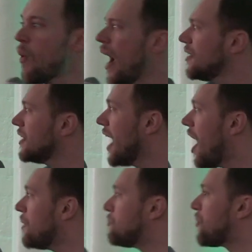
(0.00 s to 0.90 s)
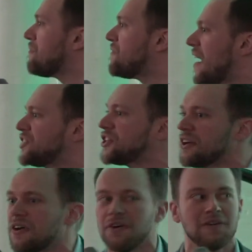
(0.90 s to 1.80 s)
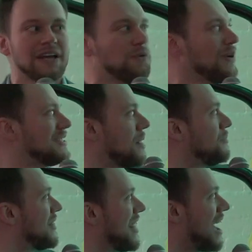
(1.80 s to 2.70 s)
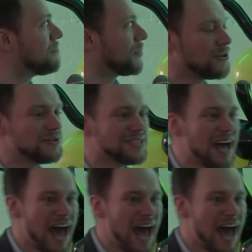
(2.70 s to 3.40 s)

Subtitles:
wildly unprofessional. And what's up with that, Bruce?